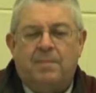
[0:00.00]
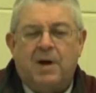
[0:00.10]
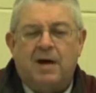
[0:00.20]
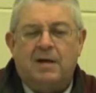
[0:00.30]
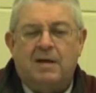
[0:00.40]

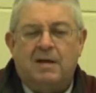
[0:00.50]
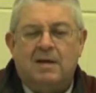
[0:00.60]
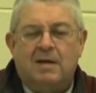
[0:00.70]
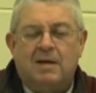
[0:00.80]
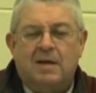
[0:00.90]
But
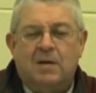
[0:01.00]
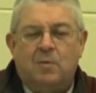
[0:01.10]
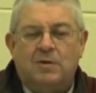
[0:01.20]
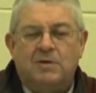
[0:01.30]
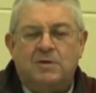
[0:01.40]

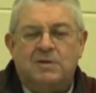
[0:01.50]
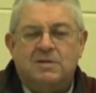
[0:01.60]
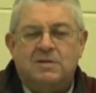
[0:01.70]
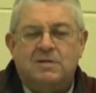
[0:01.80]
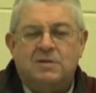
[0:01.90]
it was